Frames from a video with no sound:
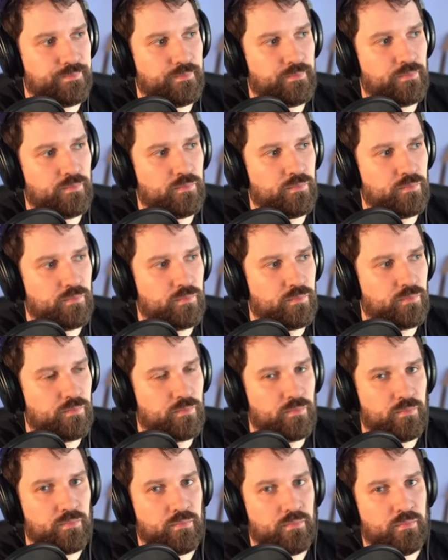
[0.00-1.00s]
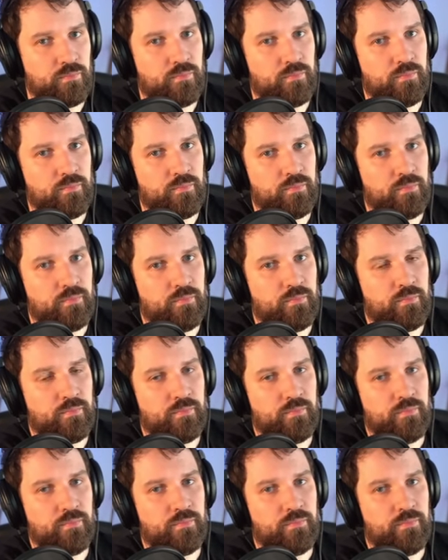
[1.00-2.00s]

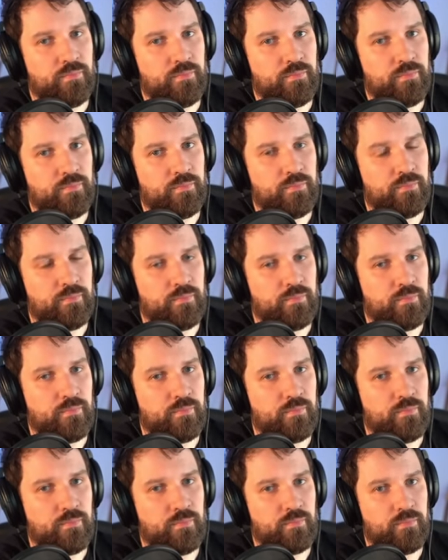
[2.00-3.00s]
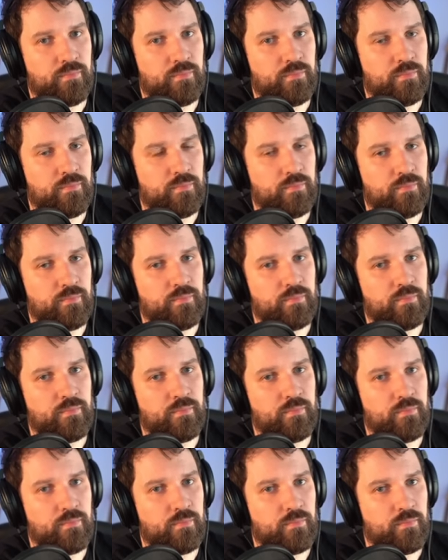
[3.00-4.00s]

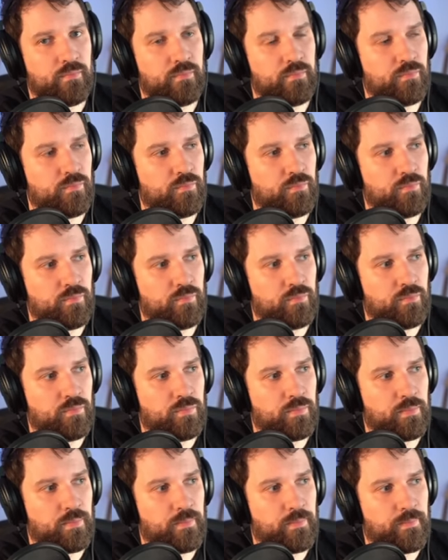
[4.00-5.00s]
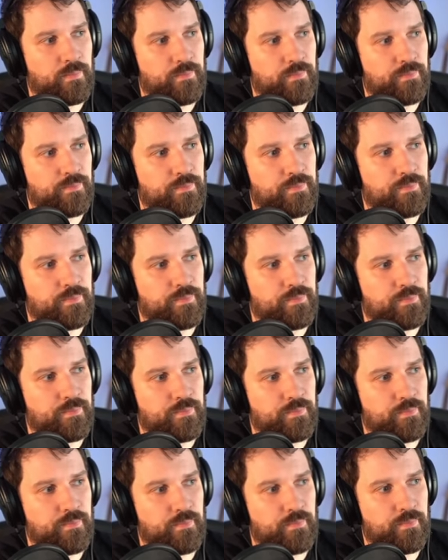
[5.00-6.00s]

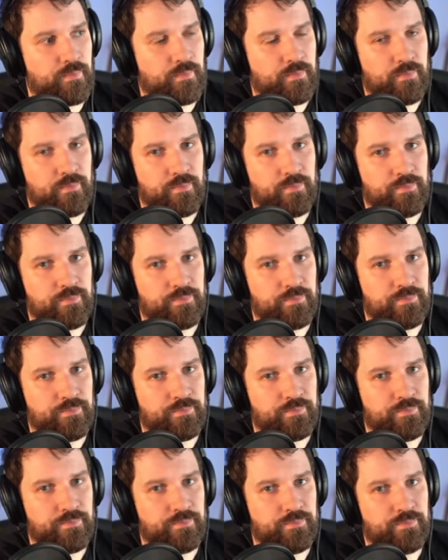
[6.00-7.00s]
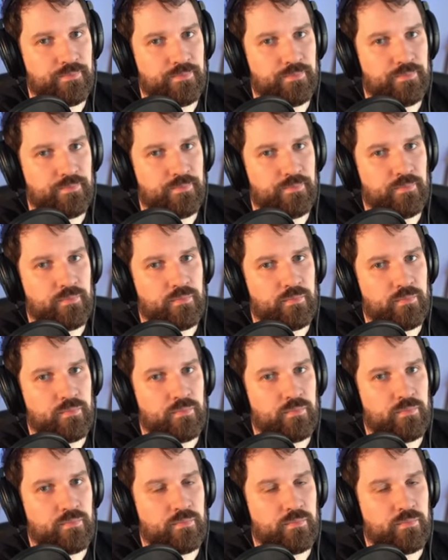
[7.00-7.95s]
[no speech]